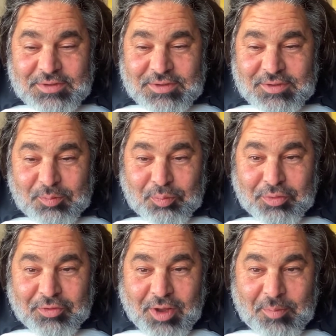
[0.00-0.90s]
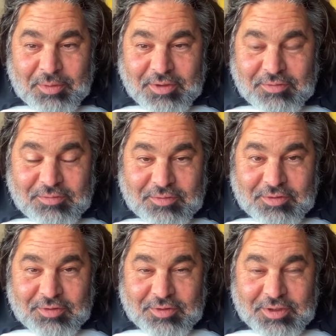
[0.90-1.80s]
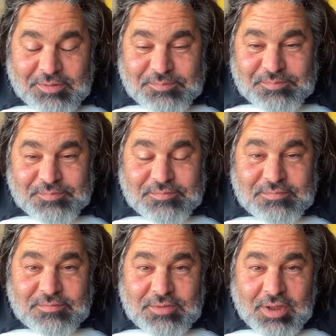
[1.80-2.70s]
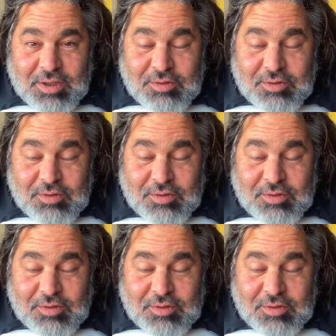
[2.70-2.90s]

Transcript: the predominant theory, the